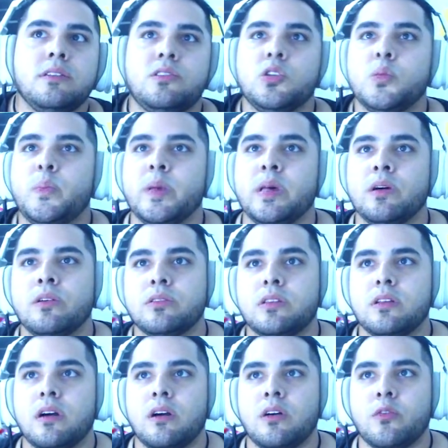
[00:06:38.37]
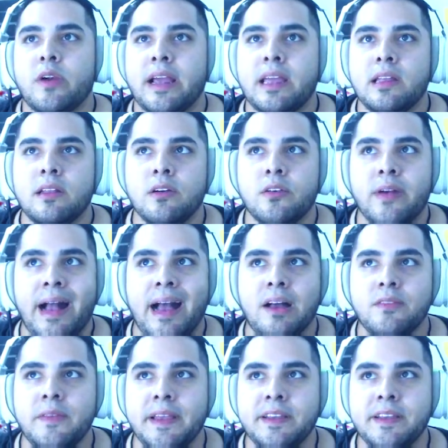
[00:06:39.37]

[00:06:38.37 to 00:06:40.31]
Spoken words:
to build a regular raft,